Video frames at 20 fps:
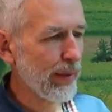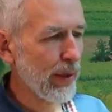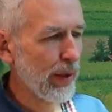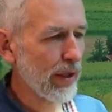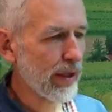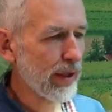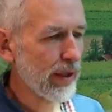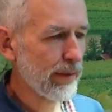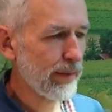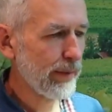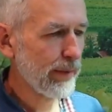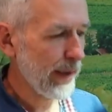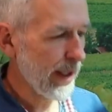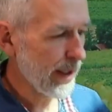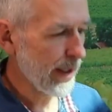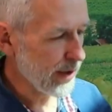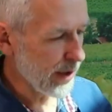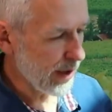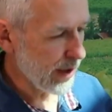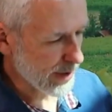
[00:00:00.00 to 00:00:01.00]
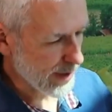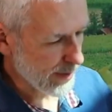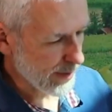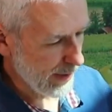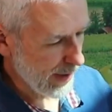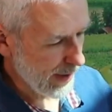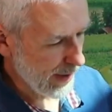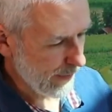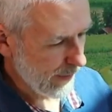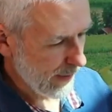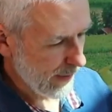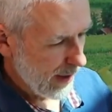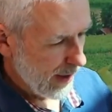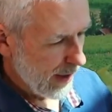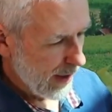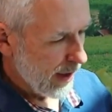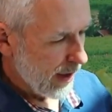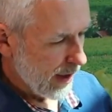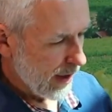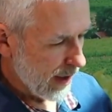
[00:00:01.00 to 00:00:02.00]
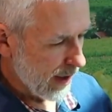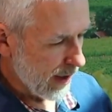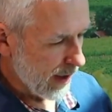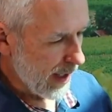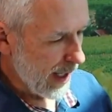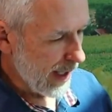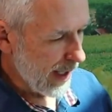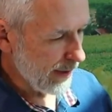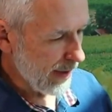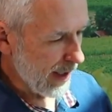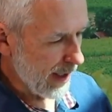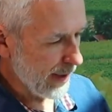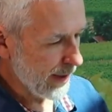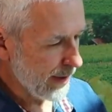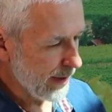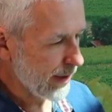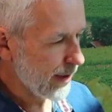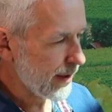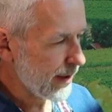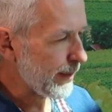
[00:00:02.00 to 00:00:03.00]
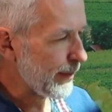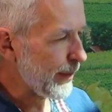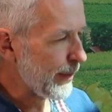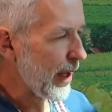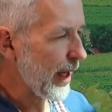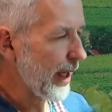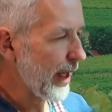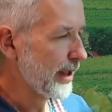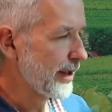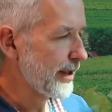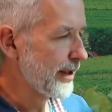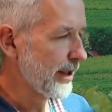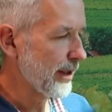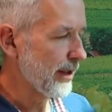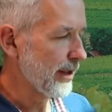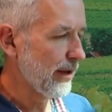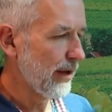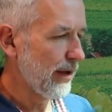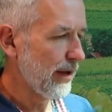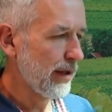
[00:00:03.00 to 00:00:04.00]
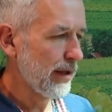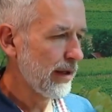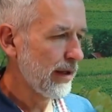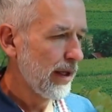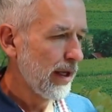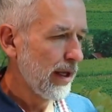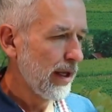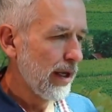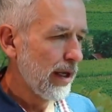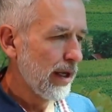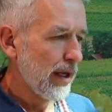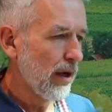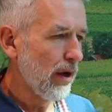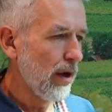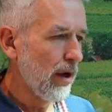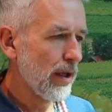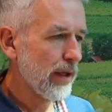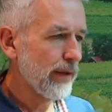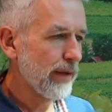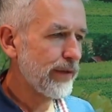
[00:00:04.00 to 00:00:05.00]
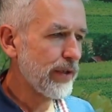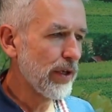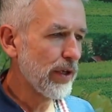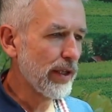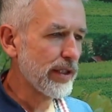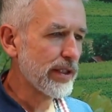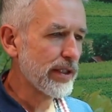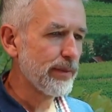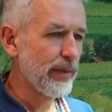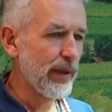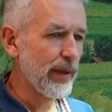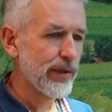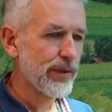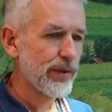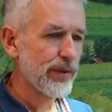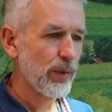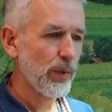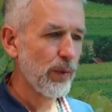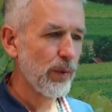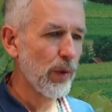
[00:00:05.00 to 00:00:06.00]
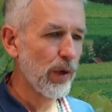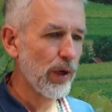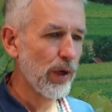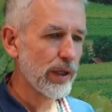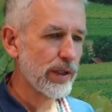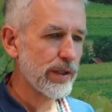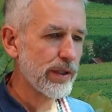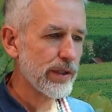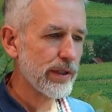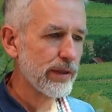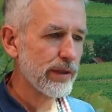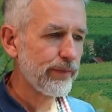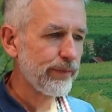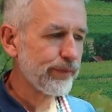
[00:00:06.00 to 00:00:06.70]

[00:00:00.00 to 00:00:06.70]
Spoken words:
book by Don Smith. I compiled it all of Don Smith's works,